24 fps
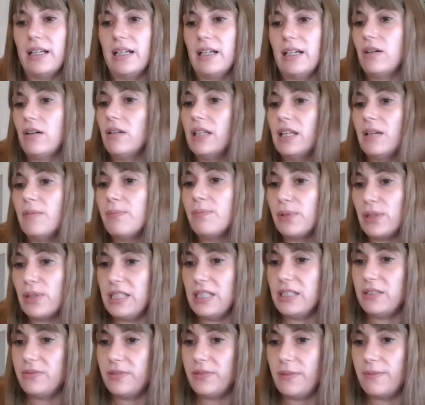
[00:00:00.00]
all the
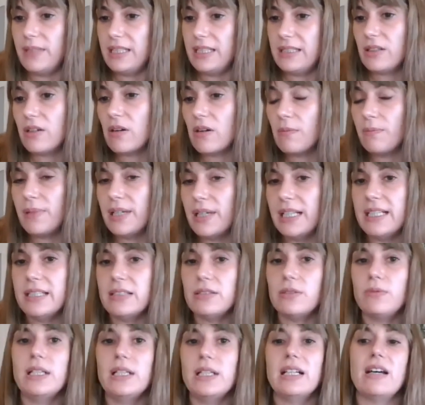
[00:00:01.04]
employees from these companies
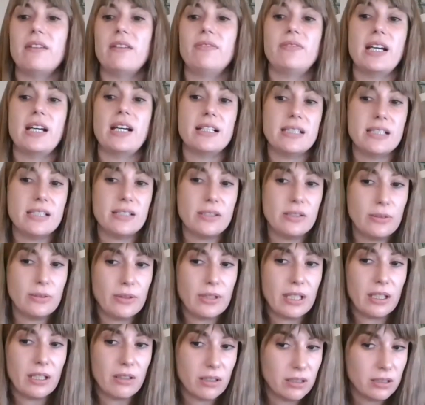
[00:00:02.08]
will have access to
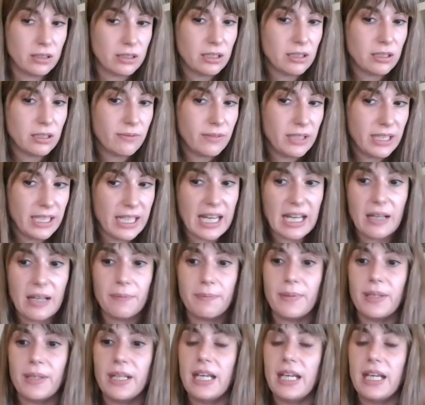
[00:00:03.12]
the content of the app.